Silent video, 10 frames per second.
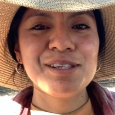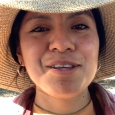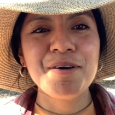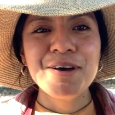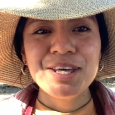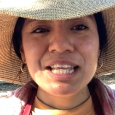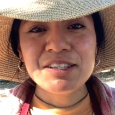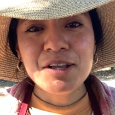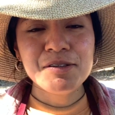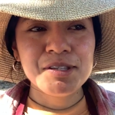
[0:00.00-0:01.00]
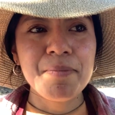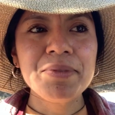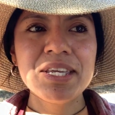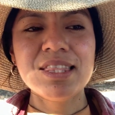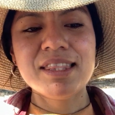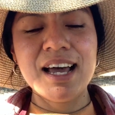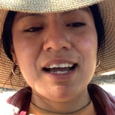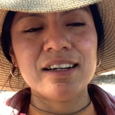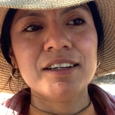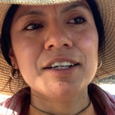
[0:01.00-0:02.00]
So that's also something that
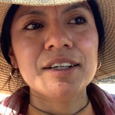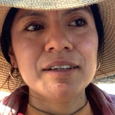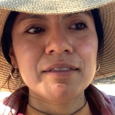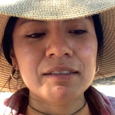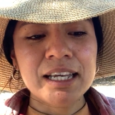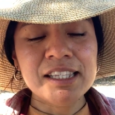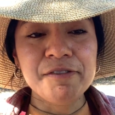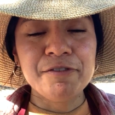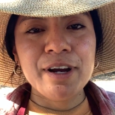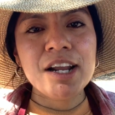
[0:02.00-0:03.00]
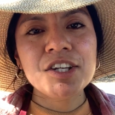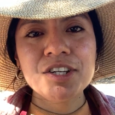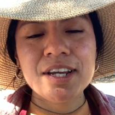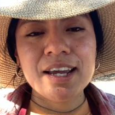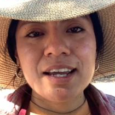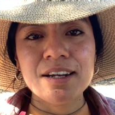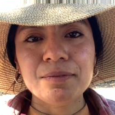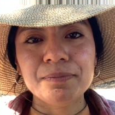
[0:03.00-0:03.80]
can differentiate